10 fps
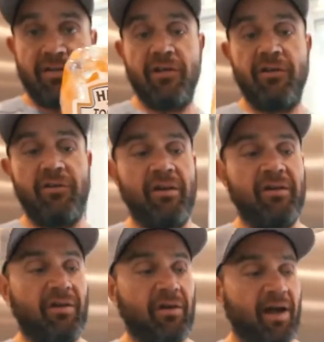too,
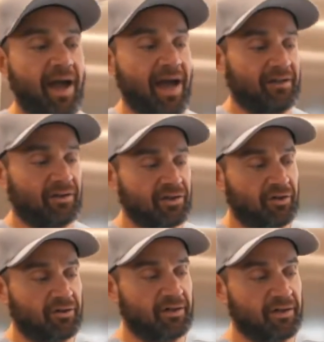so they're not adding
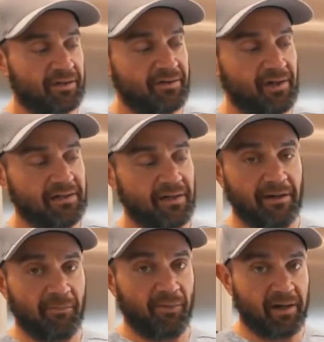sugar into
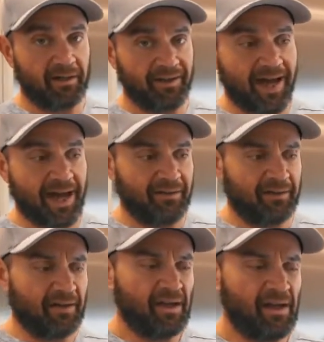their products
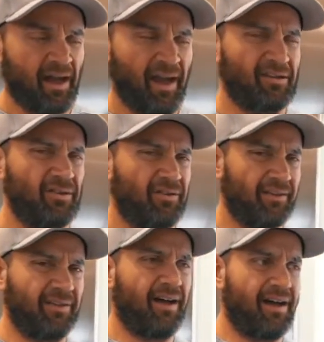either. I actually
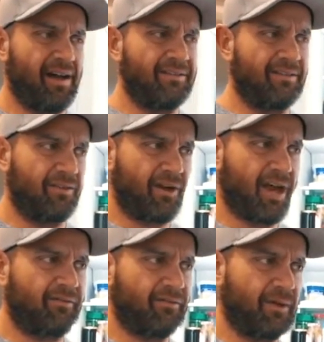think that Heinz and
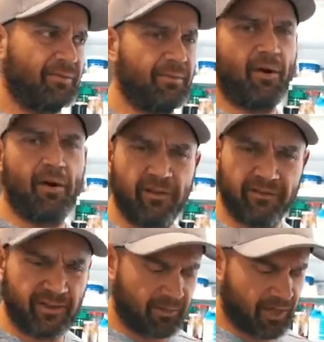Kraft might be part of the
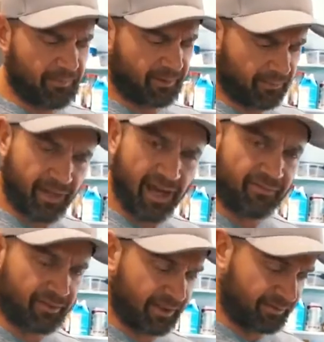same company, but I
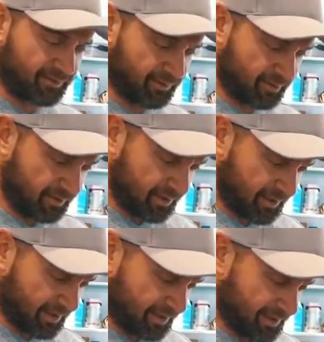forget some of the
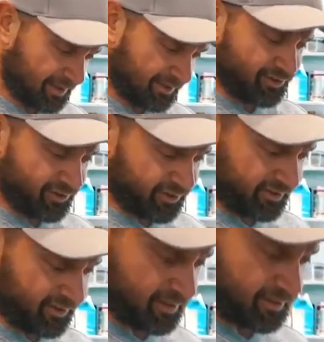logistics on